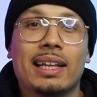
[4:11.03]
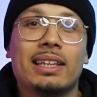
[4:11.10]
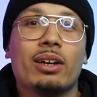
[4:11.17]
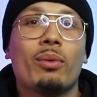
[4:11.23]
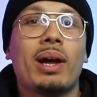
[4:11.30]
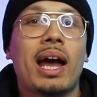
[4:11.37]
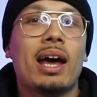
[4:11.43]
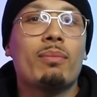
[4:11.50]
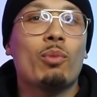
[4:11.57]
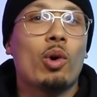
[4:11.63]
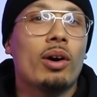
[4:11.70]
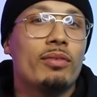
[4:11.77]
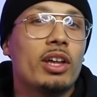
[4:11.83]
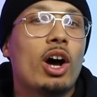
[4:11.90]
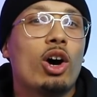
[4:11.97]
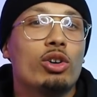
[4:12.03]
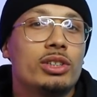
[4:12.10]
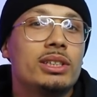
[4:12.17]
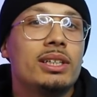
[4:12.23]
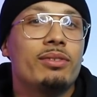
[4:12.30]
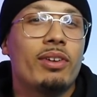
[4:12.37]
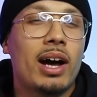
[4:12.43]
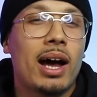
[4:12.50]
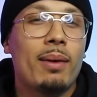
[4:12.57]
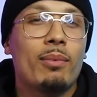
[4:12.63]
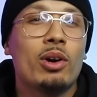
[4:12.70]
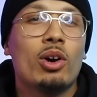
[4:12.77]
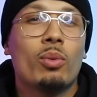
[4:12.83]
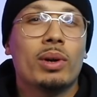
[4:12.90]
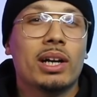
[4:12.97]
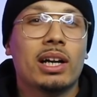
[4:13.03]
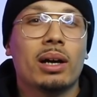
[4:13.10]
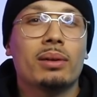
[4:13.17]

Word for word: I think we had more of the OG vibe when it